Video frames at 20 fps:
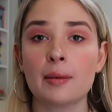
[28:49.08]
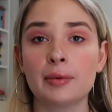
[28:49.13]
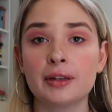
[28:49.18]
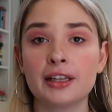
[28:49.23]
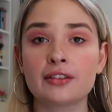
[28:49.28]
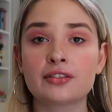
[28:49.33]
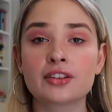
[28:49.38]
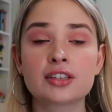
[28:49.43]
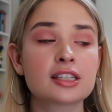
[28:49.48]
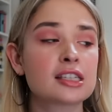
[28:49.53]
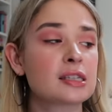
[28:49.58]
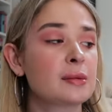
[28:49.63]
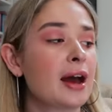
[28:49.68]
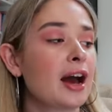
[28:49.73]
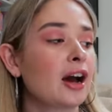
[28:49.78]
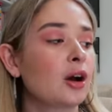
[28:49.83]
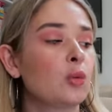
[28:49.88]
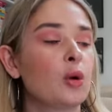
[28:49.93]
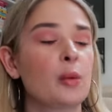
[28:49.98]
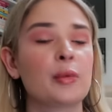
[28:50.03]
I believe this is
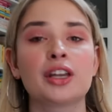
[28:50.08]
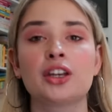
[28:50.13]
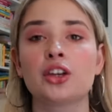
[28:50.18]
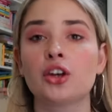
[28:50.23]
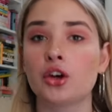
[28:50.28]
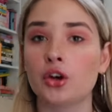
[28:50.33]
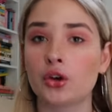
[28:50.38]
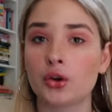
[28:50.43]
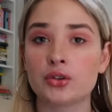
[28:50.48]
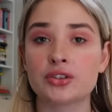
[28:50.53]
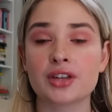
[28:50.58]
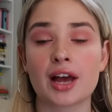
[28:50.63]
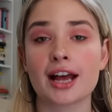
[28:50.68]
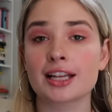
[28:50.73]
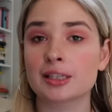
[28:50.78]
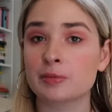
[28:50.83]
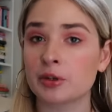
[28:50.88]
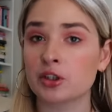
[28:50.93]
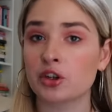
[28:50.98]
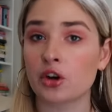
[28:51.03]
about a woman whose
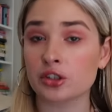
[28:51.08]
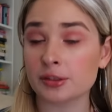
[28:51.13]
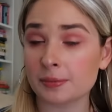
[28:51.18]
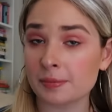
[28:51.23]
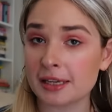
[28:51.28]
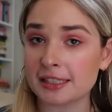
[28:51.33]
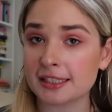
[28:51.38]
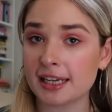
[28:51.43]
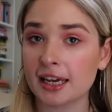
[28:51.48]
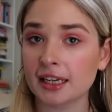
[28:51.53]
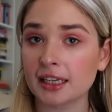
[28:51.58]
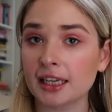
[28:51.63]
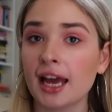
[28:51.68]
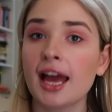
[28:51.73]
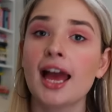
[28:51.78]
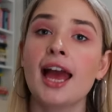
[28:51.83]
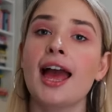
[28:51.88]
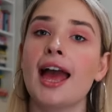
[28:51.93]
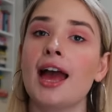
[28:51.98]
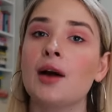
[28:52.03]
husband goes missing,
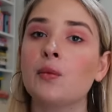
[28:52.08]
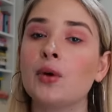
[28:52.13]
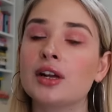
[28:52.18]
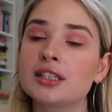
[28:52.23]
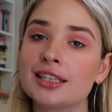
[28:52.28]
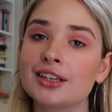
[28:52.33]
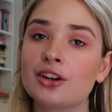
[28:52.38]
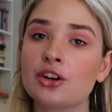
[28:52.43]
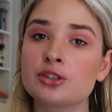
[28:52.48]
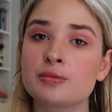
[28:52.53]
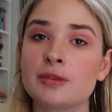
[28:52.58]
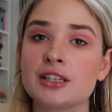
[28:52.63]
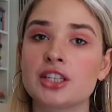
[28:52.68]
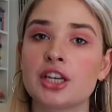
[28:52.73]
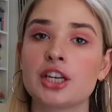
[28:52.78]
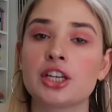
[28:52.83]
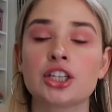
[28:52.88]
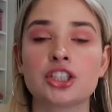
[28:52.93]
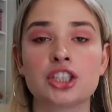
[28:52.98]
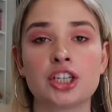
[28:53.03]
and once he goes
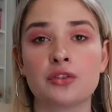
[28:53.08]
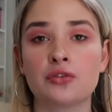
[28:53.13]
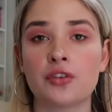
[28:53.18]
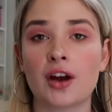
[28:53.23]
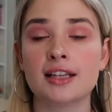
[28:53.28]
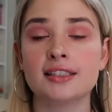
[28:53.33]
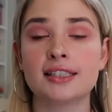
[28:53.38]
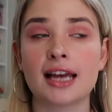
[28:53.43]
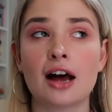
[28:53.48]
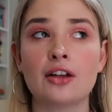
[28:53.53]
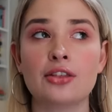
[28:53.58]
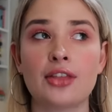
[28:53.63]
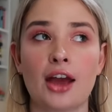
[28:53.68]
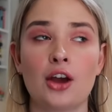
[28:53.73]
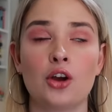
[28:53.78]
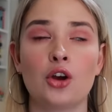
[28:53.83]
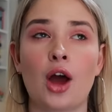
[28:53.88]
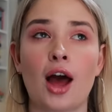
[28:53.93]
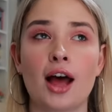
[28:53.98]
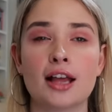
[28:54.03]
missing, she finds out that
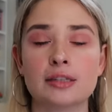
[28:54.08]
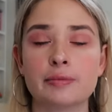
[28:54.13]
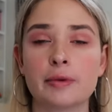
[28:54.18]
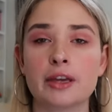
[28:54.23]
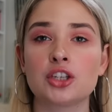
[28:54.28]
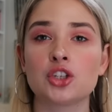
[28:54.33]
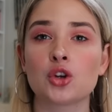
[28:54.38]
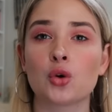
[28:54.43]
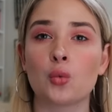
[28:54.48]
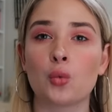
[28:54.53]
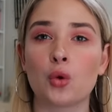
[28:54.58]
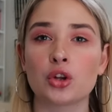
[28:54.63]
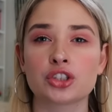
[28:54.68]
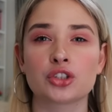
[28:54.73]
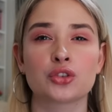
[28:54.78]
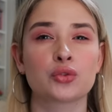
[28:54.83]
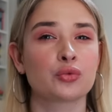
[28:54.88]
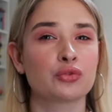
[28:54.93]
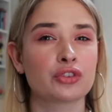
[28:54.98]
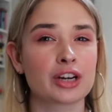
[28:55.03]
her husband
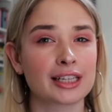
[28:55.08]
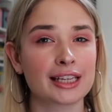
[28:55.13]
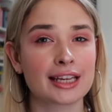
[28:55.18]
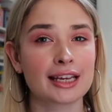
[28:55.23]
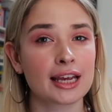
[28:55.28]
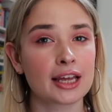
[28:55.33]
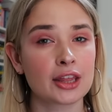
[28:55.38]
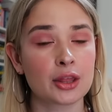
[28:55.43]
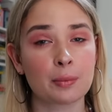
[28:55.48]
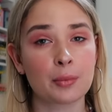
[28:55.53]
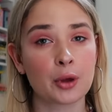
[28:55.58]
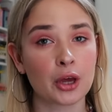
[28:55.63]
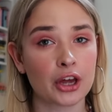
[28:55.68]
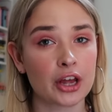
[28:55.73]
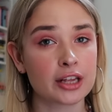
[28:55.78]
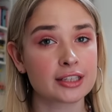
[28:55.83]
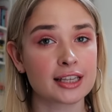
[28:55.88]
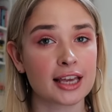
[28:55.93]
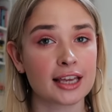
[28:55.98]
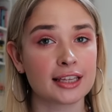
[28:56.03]
wasn't really the
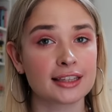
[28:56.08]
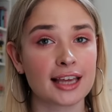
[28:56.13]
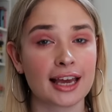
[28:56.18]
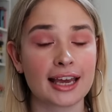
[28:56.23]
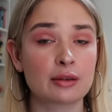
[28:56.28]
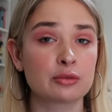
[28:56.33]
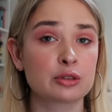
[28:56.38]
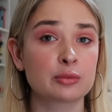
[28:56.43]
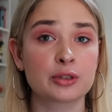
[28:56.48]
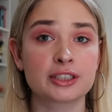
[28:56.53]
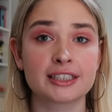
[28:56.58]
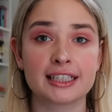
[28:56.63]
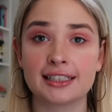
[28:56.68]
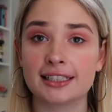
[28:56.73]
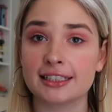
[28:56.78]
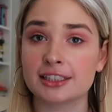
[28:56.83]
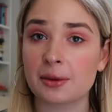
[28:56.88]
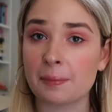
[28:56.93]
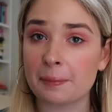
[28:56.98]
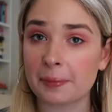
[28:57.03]
person that he was
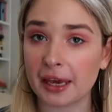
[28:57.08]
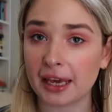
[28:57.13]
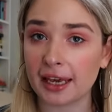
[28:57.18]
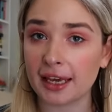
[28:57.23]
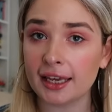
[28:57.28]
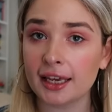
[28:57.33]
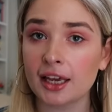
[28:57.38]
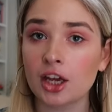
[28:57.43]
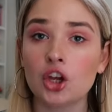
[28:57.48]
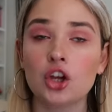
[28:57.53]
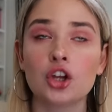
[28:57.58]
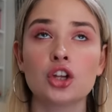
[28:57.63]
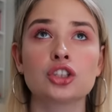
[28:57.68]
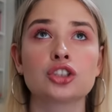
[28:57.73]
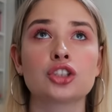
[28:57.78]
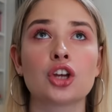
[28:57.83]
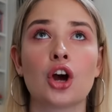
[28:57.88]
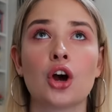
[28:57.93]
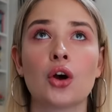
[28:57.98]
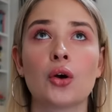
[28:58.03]
pretending to be.
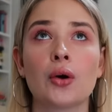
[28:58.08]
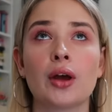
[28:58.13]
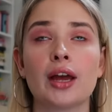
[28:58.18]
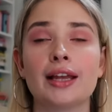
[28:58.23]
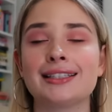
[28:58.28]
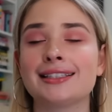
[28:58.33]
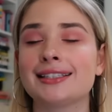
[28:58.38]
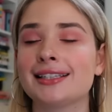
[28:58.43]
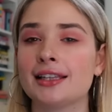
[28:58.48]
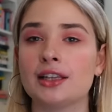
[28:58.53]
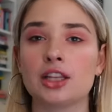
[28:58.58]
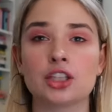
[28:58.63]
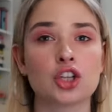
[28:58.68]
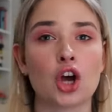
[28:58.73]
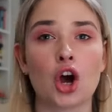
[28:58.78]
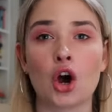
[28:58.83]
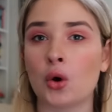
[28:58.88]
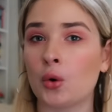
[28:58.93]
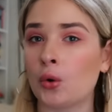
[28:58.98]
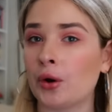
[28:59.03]
So it's this
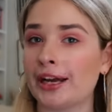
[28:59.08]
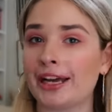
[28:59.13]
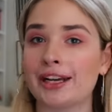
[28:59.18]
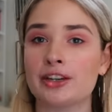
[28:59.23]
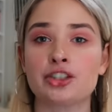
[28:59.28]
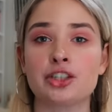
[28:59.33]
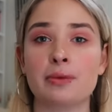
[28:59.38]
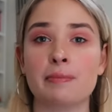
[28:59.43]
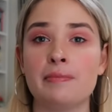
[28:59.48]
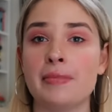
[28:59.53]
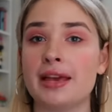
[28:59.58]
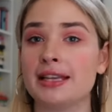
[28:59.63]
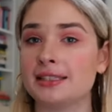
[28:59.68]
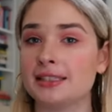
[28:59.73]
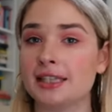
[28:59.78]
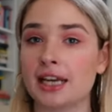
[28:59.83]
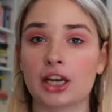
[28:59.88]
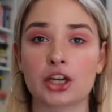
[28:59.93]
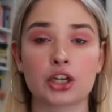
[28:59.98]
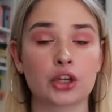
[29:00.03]
whole kind of
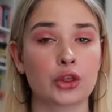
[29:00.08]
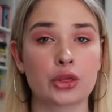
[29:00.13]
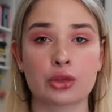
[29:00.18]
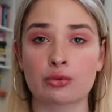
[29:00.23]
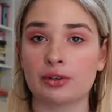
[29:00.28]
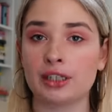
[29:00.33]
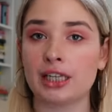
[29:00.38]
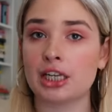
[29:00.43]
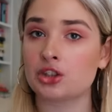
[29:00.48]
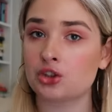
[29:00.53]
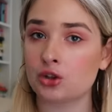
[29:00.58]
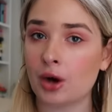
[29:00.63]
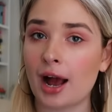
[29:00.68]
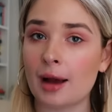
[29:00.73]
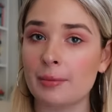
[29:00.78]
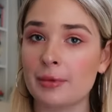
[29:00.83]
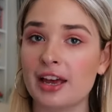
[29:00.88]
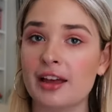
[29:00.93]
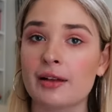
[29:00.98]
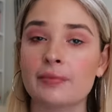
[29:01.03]
domestic thriller
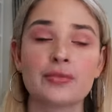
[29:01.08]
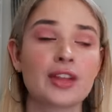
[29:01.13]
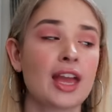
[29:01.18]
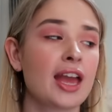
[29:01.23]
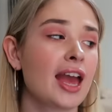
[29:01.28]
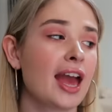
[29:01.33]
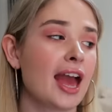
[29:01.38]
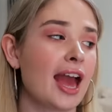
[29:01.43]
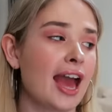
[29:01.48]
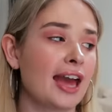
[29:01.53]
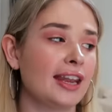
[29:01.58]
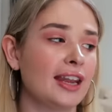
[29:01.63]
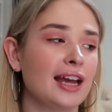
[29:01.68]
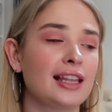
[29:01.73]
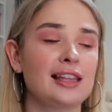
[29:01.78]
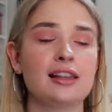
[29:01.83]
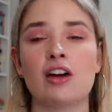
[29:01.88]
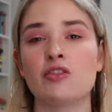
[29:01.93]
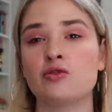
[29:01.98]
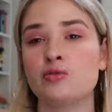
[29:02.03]
drama, and I
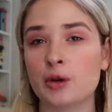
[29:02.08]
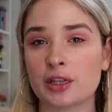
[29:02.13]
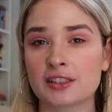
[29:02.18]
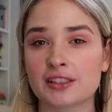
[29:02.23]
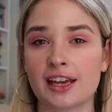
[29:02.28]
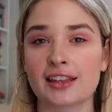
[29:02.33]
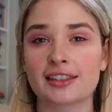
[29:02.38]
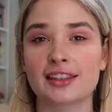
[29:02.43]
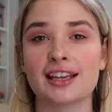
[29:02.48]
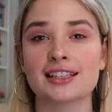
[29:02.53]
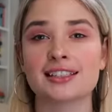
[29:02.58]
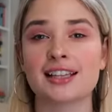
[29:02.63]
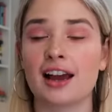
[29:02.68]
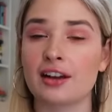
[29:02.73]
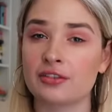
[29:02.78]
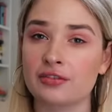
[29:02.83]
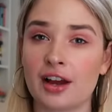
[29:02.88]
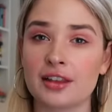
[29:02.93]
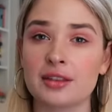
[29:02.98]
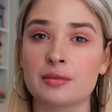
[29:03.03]
love books like this.
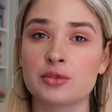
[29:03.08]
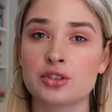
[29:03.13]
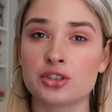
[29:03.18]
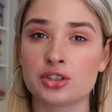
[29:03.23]
I find them